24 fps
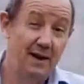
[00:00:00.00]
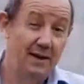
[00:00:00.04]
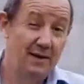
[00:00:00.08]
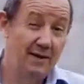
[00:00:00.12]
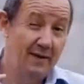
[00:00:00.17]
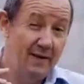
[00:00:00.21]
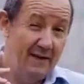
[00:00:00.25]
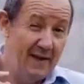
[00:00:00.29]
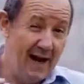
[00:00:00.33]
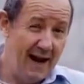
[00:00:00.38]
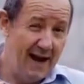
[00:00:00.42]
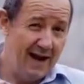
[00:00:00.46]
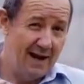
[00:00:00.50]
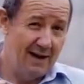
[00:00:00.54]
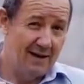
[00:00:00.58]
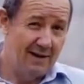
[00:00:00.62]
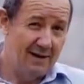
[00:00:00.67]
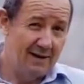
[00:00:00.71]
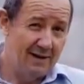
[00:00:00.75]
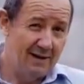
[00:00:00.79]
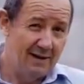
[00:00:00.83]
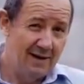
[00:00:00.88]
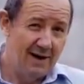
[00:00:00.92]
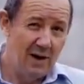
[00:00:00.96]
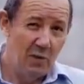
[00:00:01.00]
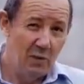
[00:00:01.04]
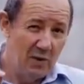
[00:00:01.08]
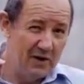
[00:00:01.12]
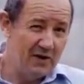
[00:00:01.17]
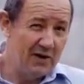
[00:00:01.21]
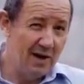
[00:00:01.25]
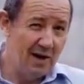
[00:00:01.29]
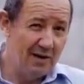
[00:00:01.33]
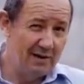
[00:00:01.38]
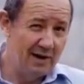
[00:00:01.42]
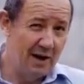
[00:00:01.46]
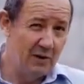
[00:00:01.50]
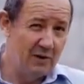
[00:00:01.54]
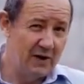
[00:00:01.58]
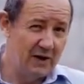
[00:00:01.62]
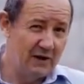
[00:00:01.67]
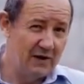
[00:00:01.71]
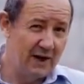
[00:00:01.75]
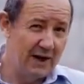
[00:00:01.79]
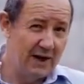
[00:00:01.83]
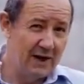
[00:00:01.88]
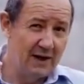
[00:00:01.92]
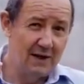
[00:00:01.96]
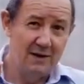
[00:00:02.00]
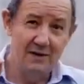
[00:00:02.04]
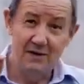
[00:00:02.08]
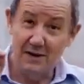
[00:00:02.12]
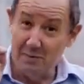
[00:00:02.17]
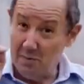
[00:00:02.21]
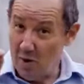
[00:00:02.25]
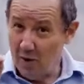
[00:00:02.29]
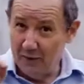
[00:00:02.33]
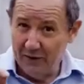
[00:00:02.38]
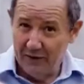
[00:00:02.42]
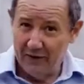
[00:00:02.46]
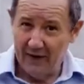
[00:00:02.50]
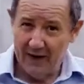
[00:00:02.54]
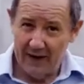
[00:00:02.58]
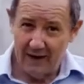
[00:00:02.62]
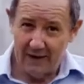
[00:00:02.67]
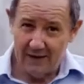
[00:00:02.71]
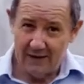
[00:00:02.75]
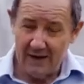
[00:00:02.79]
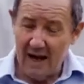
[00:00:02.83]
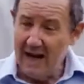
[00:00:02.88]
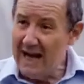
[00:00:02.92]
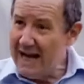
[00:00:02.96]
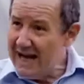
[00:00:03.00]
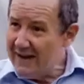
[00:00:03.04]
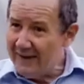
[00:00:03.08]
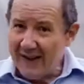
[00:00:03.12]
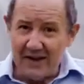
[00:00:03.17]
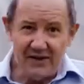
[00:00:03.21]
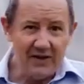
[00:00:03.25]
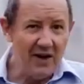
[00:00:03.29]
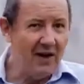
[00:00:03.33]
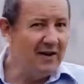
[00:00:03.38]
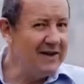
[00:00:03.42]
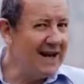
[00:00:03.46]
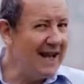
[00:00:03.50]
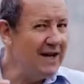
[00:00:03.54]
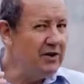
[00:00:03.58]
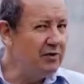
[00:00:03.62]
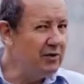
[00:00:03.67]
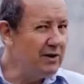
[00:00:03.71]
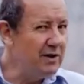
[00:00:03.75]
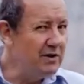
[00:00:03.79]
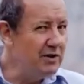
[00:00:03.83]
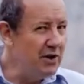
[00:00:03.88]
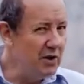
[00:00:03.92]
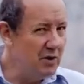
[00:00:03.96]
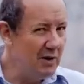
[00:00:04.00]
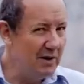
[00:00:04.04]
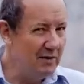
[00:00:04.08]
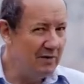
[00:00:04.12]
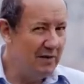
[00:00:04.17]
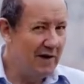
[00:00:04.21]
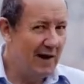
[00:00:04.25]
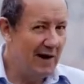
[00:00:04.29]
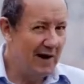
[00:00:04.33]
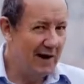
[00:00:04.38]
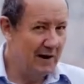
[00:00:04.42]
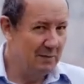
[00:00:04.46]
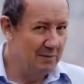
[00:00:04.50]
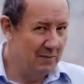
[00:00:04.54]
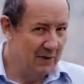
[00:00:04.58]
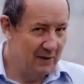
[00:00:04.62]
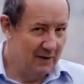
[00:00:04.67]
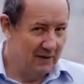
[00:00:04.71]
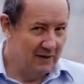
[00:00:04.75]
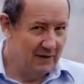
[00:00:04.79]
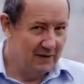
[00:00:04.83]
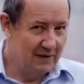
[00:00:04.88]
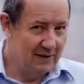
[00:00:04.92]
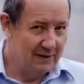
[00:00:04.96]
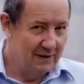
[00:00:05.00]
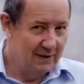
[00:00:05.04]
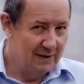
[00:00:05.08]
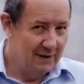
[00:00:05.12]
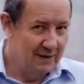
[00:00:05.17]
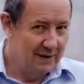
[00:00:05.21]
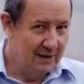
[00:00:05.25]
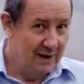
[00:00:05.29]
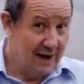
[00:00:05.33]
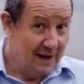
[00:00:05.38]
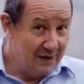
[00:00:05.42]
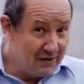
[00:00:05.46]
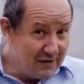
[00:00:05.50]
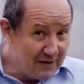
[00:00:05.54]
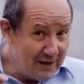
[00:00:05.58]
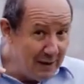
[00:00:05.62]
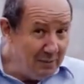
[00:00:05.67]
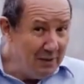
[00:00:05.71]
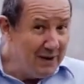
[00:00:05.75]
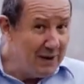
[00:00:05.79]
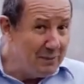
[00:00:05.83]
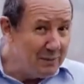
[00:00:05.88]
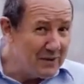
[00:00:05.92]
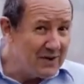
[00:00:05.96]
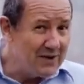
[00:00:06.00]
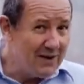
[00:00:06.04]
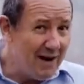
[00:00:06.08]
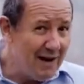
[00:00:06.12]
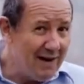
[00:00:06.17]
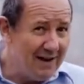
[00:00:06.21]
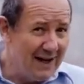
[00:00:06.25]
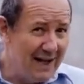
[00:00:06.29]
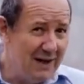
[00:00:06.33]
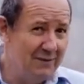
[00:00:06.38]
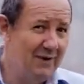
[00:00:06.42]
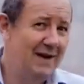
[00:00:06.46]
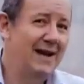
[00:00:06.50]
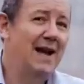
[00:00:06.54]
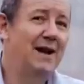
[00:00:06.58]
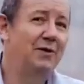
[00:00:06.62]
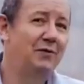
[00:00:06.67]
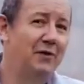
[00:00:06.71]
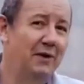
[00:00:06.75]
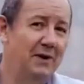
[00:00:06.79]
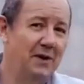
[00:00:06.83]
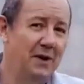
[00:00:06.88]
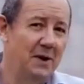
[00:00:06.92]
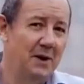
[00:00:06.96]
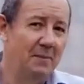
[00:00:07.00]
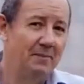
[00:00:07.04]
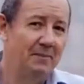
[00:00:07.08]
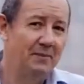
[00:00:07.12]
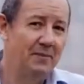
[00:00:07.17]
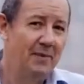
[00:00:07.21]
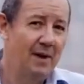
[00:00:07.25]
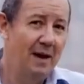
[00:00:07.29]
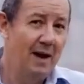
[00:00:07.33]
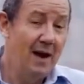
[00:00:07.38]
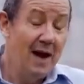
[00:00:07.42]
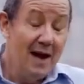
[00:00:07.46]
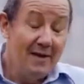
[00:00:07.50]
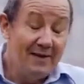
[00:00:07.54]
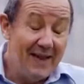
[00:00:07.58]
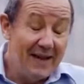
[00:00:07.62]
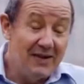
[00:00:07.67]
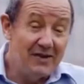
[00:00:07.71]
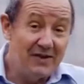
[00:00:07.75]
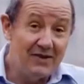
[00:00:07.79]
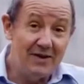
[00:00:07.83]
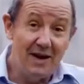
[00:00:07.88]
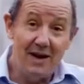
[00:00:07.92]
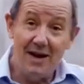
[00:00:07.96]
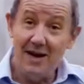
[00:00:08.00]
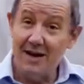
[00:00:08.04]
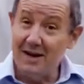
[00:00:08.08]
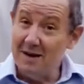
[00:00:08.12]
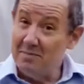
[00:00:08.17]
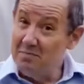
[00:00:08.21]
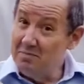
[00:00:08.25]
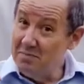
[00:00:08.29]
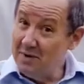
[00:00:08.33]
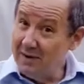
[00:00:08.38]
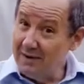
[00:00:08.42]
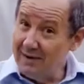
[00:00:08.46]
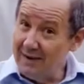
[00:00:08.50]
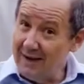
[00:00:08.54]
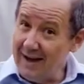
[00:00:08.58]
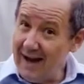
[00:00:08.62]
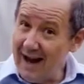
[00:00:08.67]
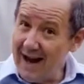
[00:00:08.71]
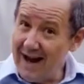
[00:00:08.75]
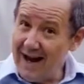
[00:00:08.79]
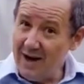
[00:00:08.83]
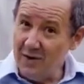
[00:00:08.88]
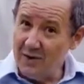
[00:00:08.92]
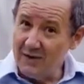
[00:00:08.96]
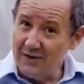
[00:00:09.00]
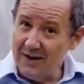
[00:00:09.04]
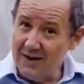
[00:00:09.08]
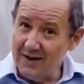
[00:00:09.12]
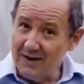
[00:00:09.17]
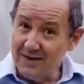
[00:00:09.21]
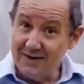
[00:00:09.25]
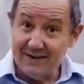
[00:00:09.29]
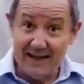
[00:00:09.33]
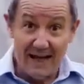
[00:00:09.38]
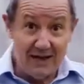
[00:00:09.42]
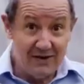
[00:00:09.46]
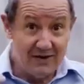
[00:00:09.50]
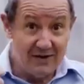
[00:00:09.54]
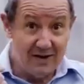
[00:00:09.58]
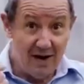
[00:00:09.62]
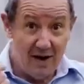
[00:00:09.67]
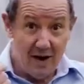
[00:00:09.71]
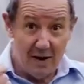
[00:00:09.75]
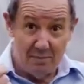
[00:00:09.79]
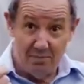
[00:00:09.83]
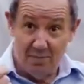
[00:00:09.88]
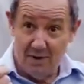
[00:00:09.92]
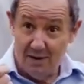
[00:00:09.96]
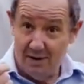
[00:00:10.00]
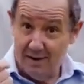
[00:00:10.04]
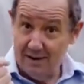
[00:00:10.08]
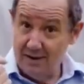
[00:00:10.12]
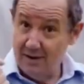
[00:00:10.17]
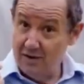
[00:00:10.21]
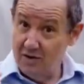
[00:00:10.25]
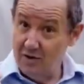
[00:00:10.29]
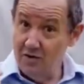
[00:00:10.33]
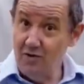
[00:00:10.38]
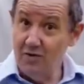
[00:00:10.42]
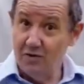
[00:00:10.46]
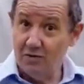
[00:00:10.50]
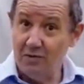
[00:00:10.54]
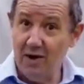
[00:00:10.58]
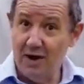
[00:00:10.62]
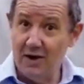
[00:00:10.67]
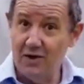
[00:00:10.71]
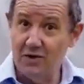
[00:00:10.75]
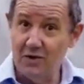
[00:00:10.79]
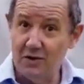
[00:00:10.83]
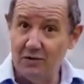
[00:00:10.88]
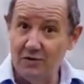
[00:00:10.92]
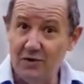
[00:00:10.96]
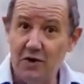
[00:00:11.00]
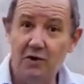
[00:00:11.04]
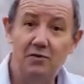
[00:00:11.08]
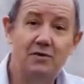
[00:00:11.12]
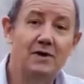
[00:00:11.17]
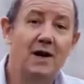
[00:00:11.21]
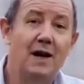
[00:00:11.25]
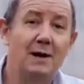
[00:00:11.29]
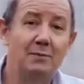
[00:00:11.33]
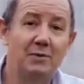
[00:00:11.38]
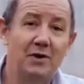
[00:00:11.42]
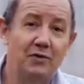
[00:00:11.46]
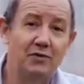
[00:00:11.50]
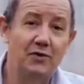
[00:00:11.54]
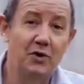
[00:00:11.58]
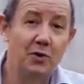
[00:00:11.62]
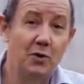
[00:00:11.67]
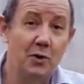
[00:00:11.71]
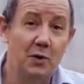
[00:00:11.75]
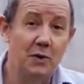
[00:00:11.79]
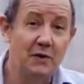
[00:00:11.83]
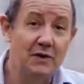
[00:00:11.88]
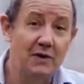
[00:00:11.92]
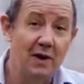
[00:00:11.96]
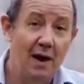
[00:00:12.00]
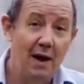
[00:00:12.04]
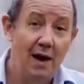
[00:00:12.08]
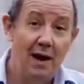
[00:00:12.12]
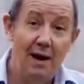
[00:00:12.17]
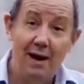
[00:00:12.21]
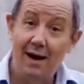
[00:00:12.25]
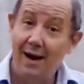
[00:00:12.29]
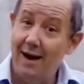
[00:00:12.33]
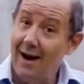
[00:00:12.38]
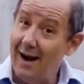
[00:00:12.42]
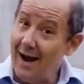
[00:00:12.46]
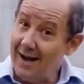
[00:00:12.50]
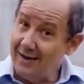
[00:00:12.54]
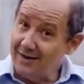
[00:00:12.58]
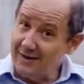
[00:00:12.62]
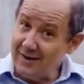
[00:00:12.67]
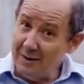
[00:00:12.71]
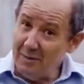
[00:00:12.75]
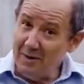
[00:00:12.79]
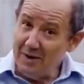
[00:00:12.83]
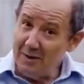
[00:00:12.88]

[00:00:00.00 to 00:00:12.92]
Then we start noticing some odd things. They start entering new environments, and some of them start leaving Africa. They start building houses, they start building a huge range of new types of tools, and some